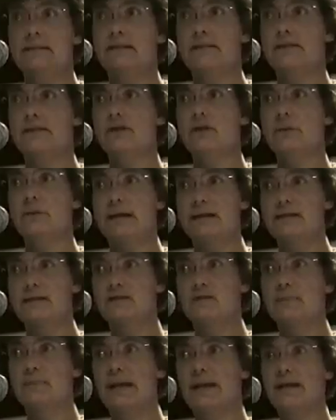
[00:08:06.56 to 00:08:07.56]
the US,
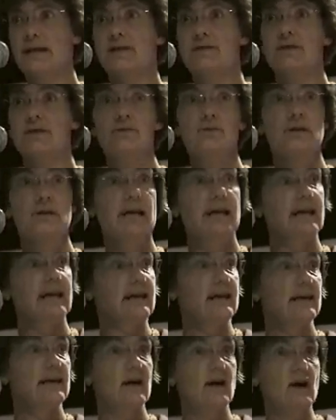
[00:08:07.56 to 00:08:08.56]
Japan, and the
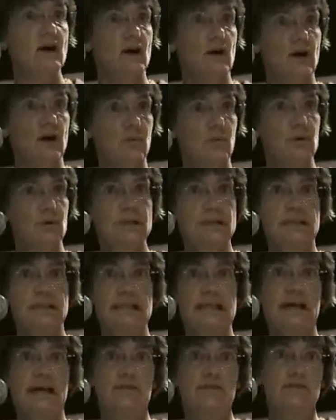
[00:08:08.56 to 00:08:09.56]
UK are working
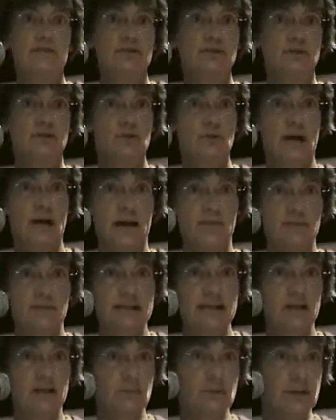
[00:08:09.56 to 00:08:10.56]
together to
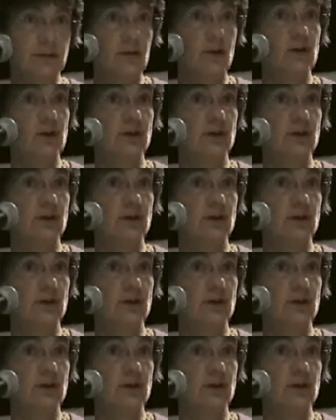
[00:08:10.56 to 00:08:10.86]
advocate within our